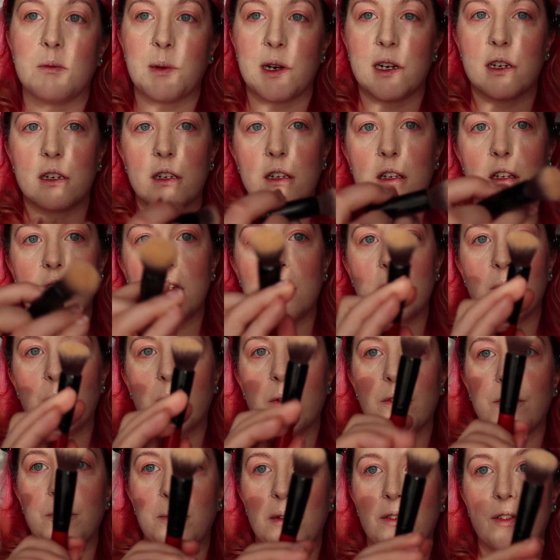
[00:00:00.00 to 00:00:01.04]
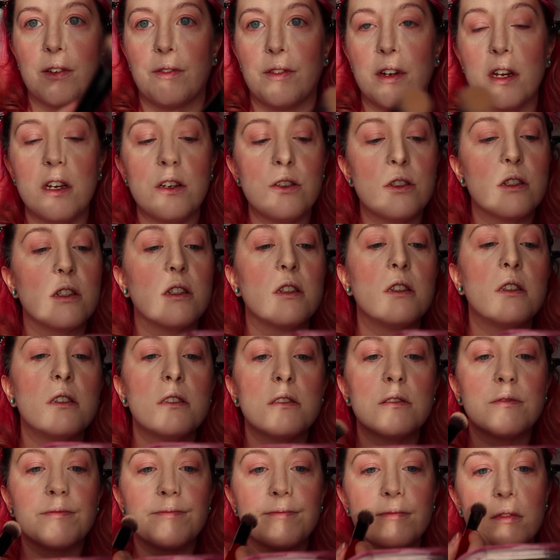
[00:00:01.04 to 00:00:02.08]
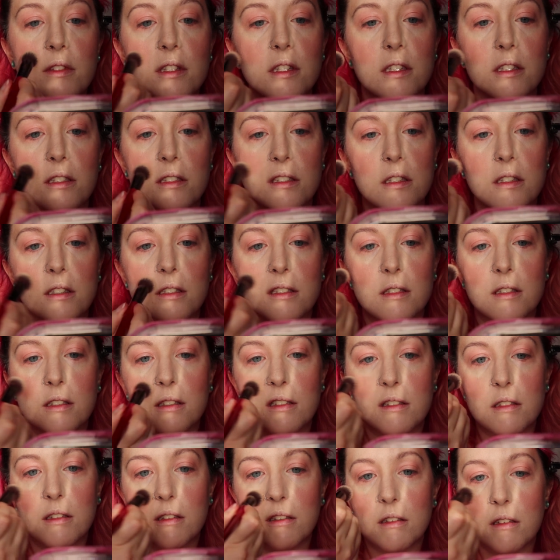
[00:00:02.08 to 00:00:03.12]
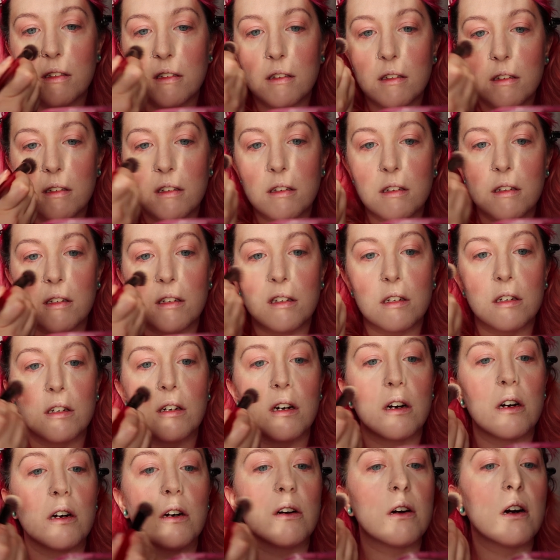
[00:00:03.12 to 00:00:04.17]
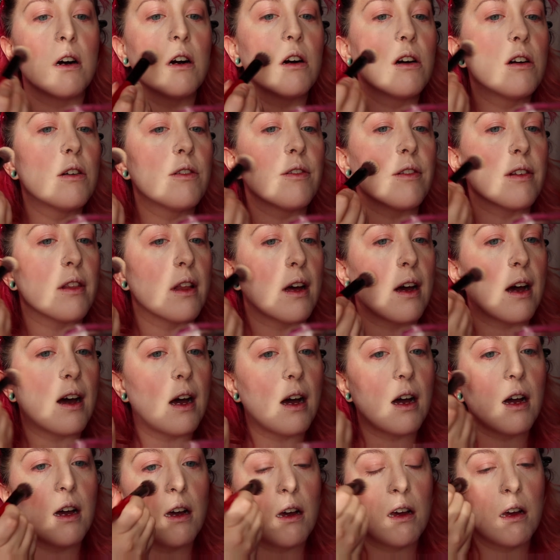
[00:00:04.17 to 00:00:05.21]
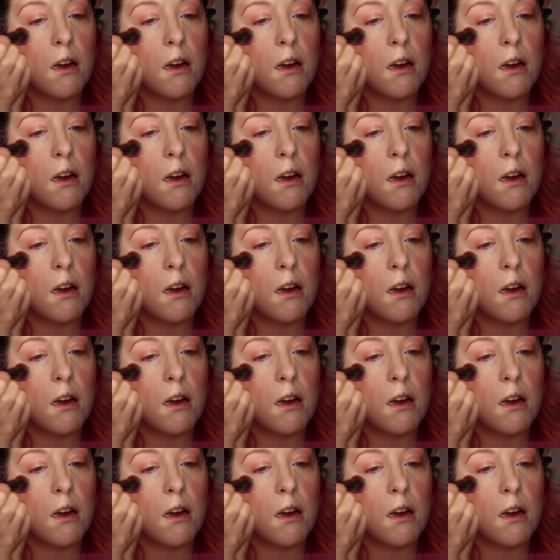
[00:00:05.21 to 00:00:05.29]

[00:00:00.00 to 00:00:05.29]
back in with my foundation to just go over that